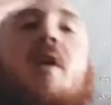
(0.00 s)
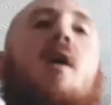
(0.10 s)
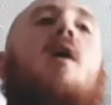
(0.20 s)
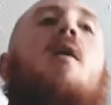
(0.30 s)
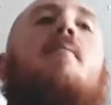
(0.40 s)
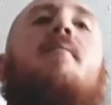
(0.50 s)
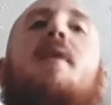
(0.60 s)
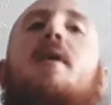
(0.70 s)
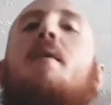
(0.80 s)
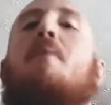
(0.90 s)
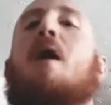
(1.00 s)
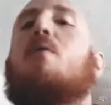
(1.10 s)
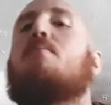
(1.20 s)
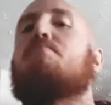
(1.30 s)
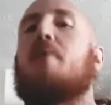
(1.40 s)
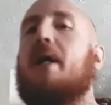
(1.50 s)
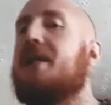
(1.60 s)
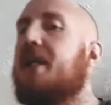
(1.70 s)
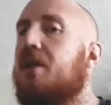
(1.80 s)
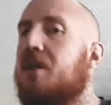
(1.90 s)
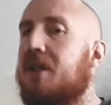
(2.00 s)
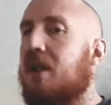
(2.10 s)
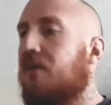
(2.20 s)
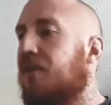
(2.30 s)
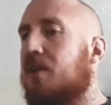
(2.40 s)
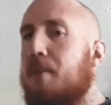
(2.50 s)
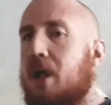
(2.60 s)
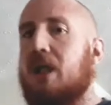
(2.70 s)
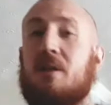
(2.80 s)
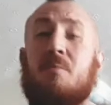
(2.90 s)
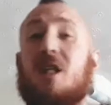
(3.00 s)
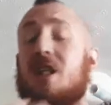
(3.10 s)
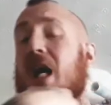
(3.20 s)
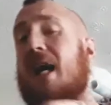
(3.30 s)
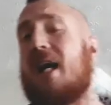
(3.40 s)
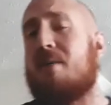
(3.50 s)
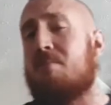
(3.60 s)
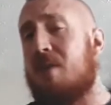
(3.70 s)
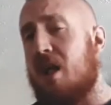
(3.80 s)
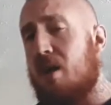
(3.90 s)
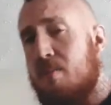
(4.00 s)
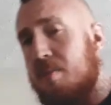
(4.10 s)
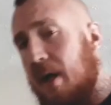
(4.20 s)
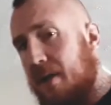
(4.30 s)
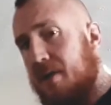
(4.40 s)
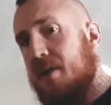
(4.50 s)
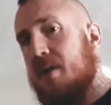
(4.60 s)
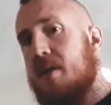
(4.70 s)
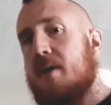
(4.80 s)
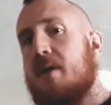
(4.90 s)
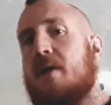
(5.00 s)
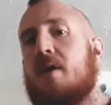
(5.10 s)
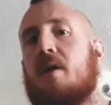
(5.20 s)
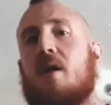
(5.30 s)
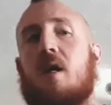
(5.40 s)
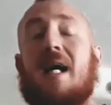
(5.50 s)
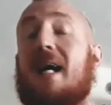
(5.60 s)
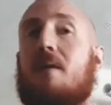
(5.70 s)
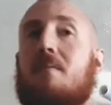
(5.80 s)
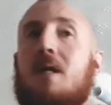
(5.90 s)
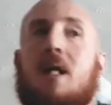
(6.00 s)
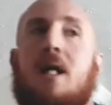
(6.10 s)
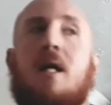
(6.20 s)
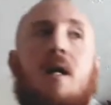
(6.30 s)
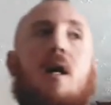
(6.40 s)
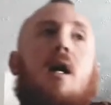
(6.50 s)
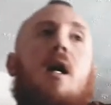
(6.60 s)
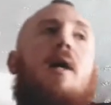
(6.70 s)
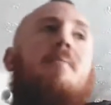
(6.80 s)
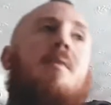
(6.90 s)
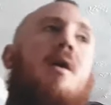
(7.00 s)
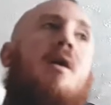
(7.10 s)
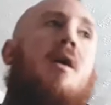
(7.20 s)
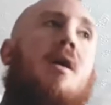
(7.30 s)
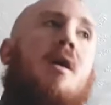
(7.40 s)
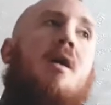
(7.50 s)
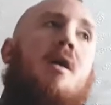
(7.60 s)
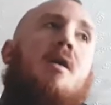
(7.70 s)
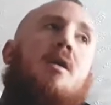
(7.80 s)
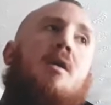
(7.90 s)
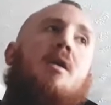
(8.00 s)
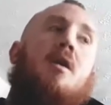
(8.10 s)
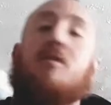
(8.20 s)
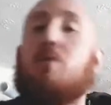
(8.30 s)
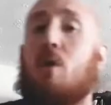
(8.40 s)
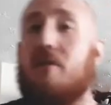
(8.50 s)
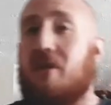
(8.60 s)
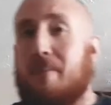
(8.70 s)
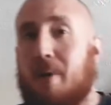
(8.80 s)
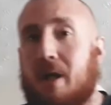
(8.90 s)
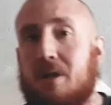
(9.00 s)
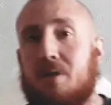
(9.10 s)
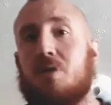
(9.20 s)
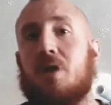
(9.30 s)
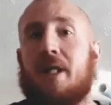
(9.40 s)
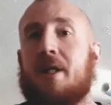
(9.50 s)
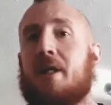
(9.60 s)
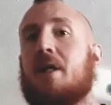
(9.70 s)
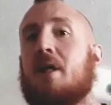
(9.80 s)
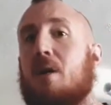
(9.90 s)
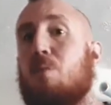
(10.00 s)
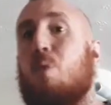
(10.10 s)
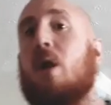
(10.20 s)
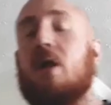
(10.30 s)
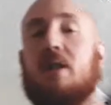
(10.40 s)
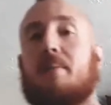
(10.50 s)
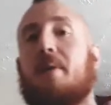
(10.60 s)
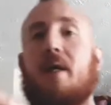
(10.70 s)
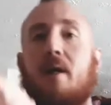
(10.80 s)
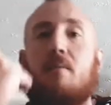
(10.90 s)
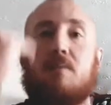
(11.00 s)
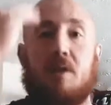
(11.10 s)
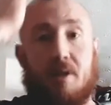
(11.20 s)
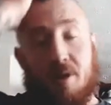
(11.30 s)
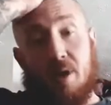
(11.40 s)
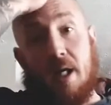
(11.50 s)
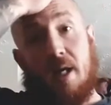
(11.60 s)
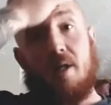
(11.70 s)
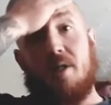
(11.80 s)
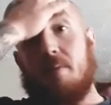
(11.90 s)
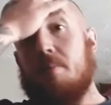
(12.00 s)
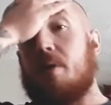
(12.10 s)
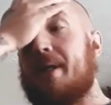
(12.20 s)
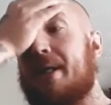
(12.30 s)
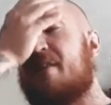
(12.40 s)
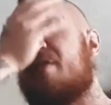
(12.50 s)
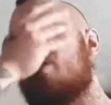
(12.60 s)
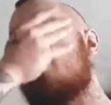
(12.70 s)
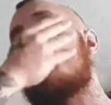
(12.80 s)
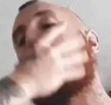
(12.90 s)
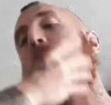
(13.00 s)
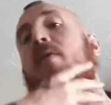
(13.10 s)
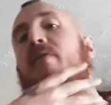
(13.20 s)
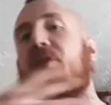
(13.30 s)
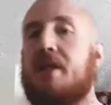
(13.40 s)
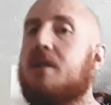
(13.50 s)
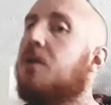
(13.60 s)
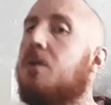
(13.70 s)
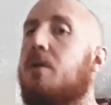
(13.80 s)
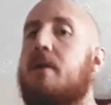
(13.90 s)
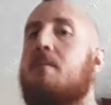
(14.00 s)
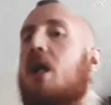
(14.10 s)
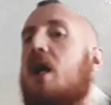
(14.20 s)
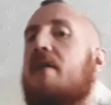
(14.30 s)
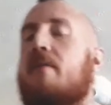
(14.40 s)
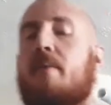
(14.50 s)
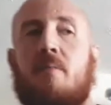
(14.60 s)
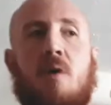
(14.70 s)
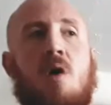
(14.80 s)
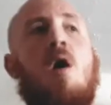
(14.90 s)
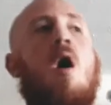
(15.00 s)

um, about branding yourself as a person because I am my own brand. I am. I'm a qualified personal trainer. I want to be able to do that at some point in the future when things are sorted in my life a bit more.